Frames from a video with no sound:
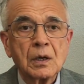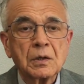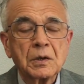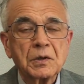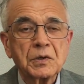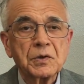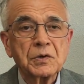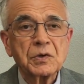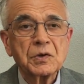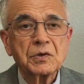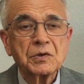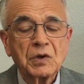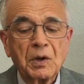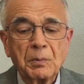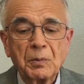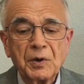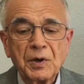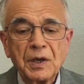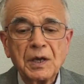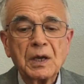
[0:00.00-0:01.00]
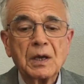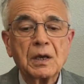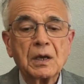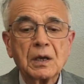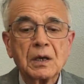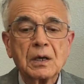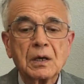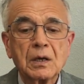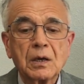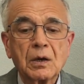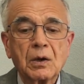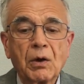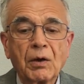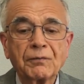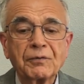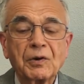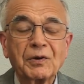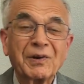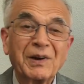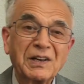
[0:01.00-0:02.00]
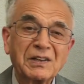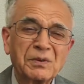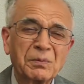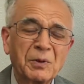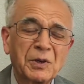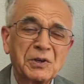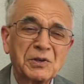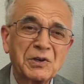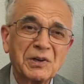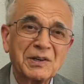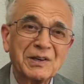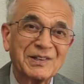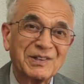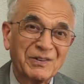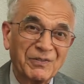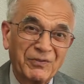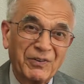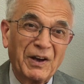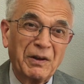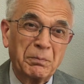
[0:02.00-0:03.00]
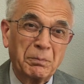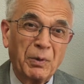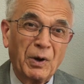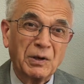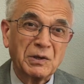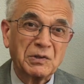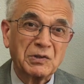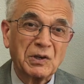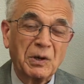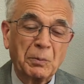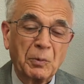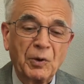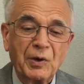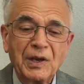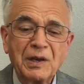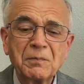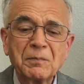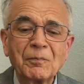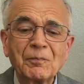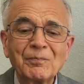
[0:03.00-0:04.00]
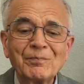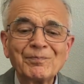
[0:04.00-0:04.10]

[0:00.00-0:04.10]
This is a summary of the transformation. It's a five-part summary.